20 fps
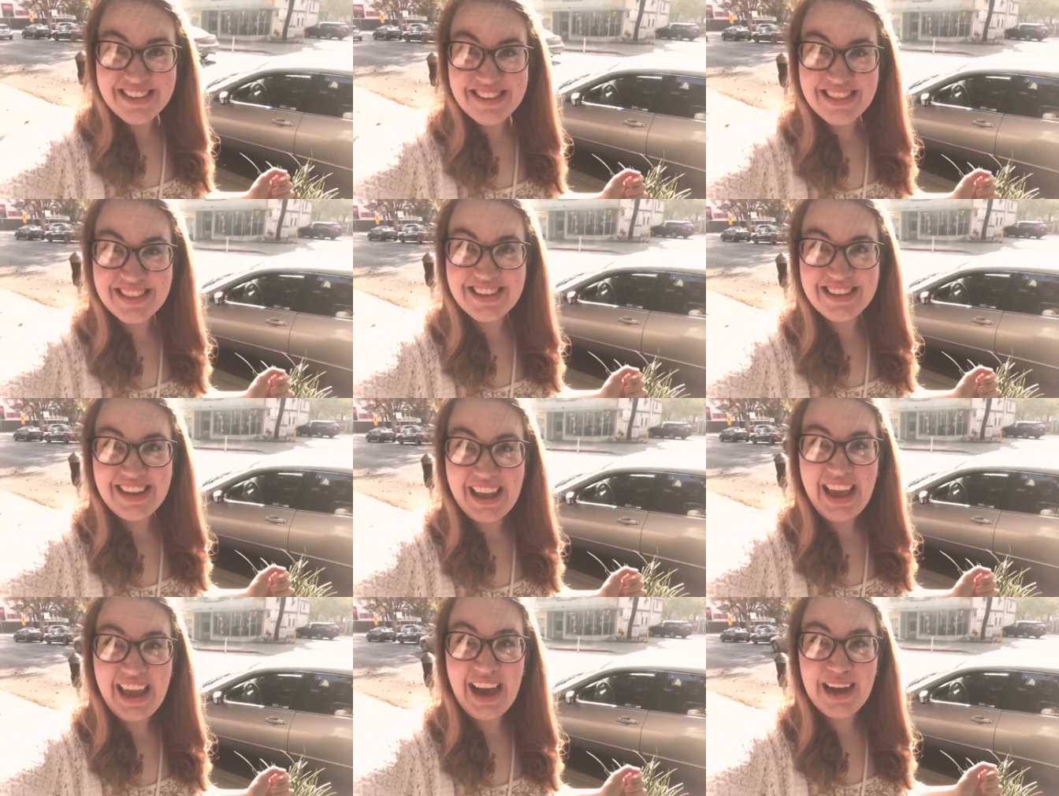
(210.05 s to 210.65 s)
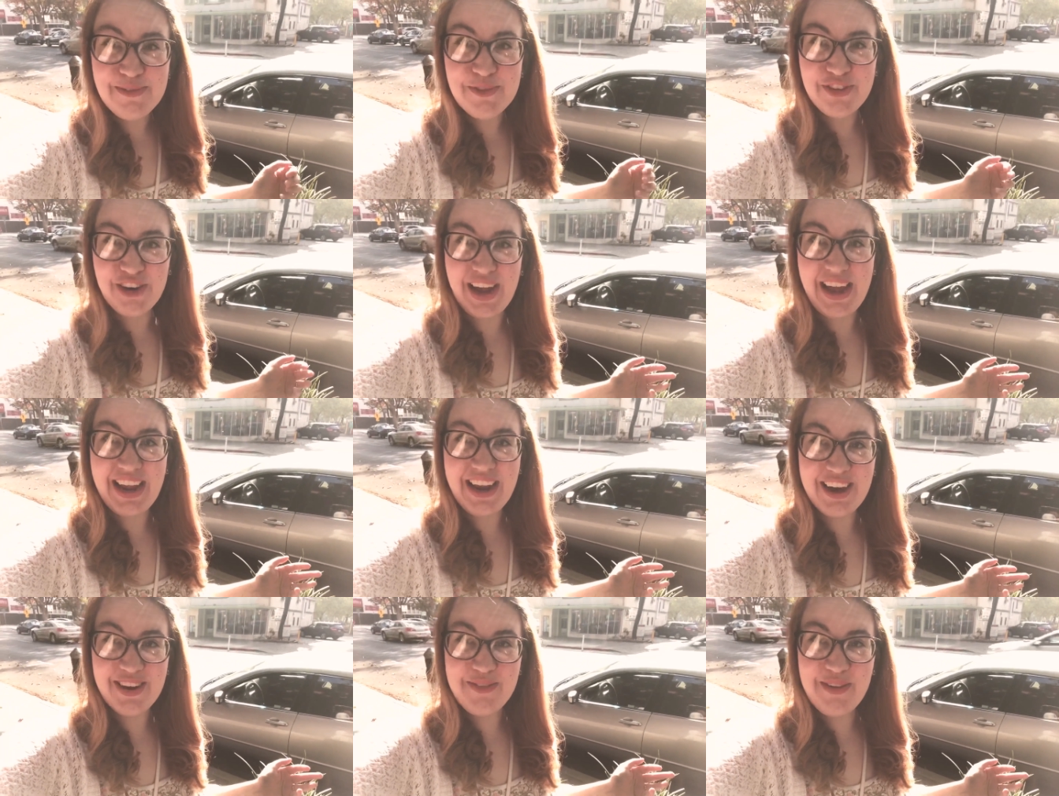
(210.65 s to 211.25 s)
is the day I'm
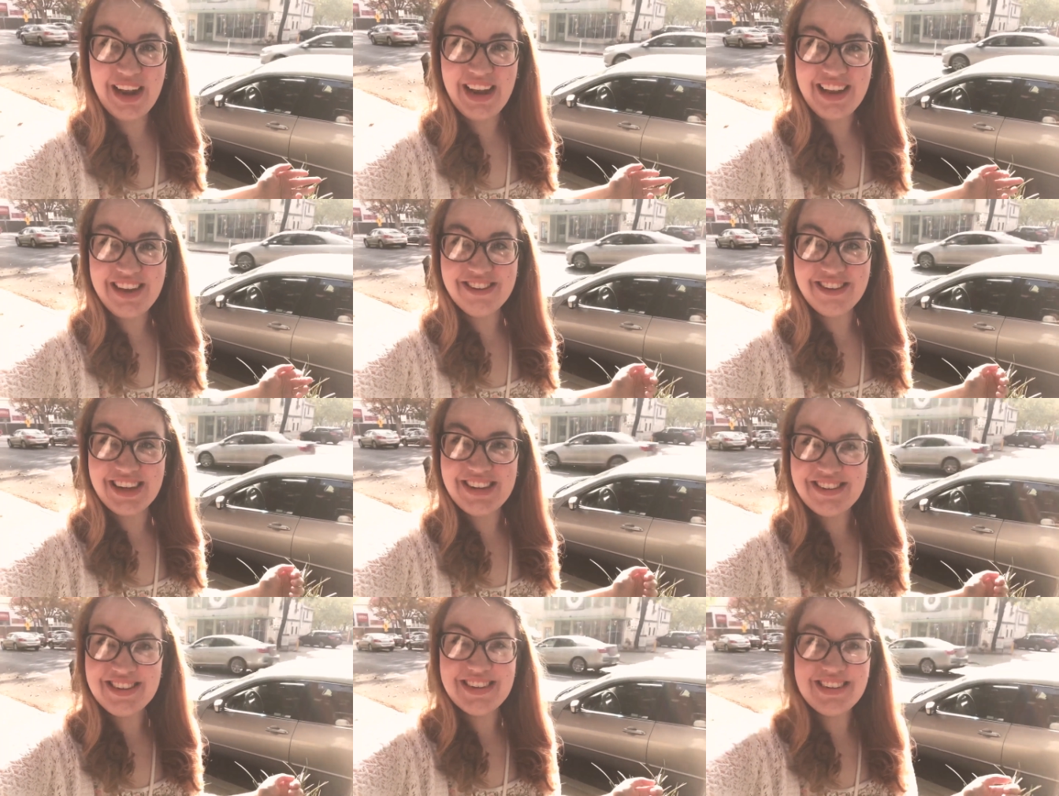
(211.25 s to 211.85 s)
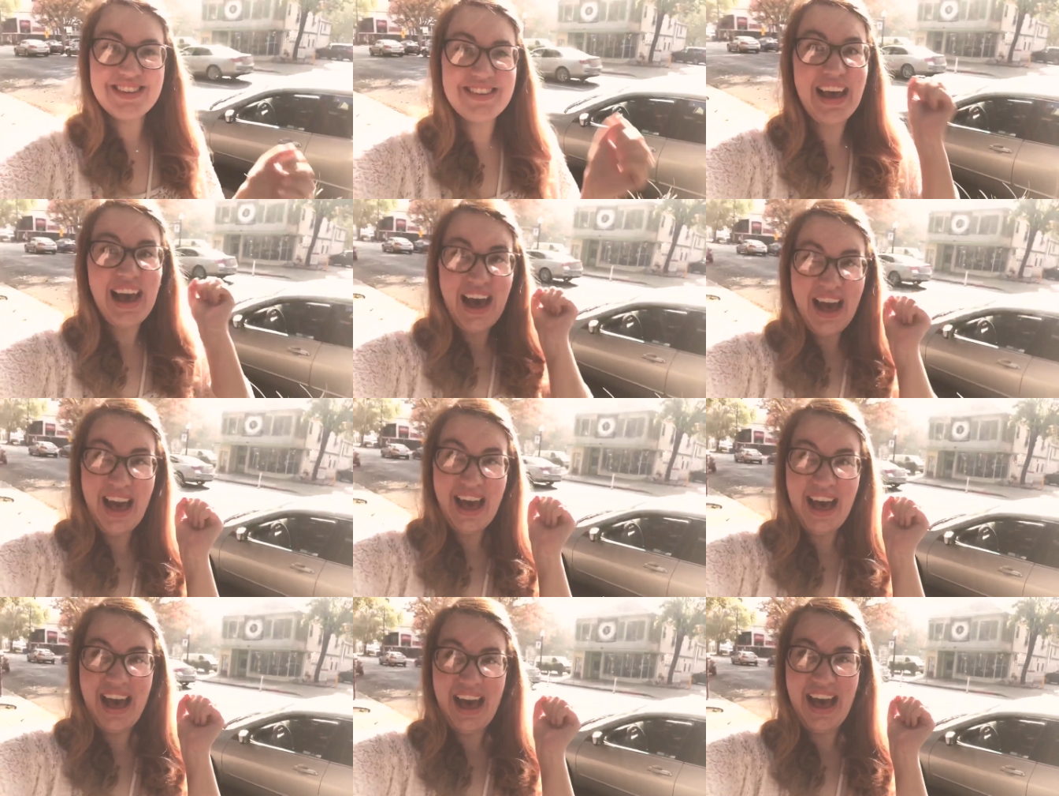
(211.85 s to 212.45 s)
trying on wedding dresses.
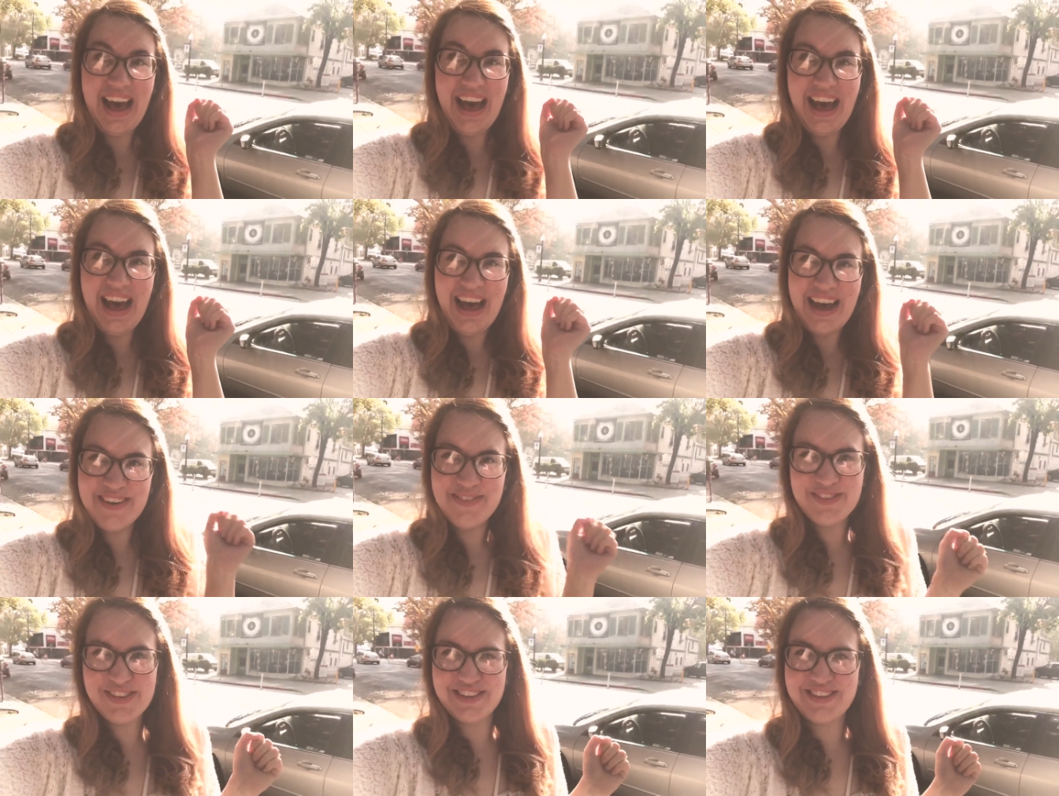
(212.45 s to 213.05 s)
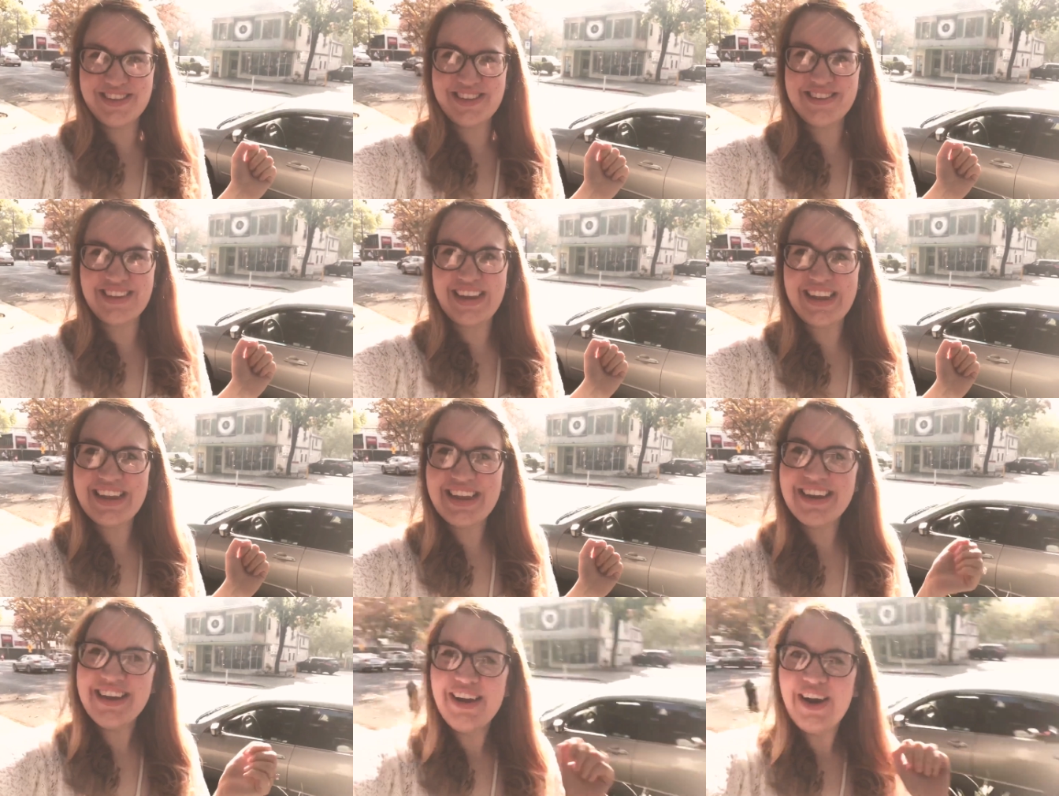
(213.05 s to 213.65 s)
I'm so
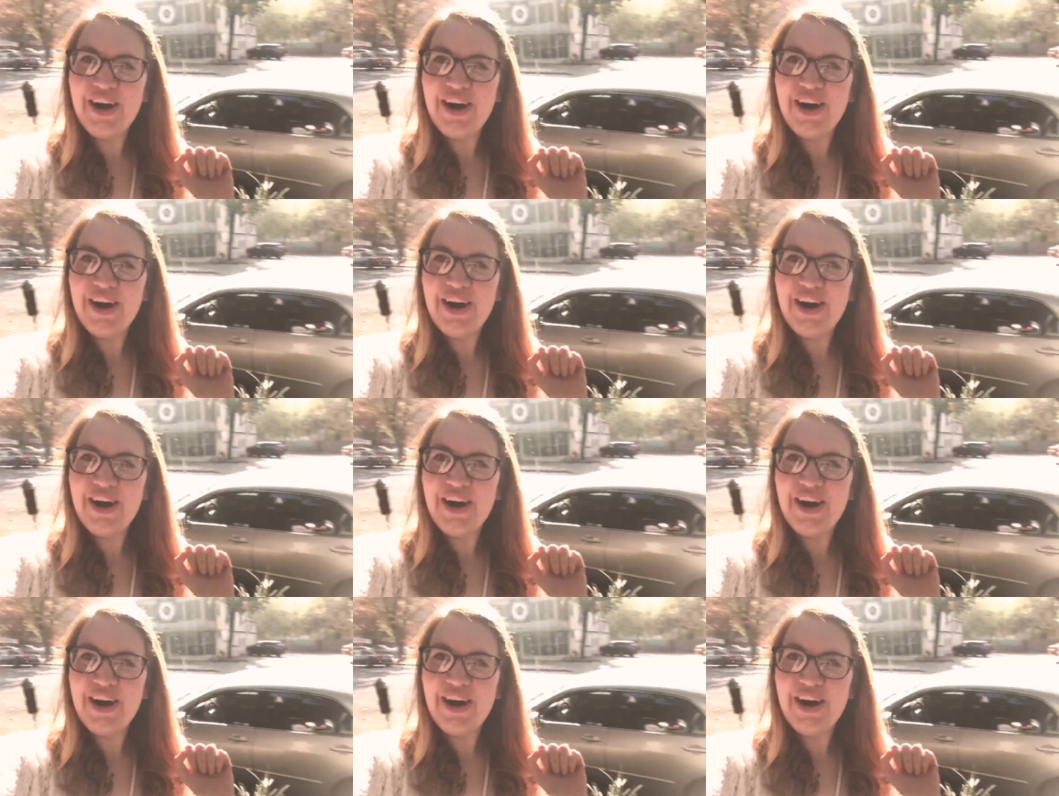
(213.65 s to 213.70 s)
excited.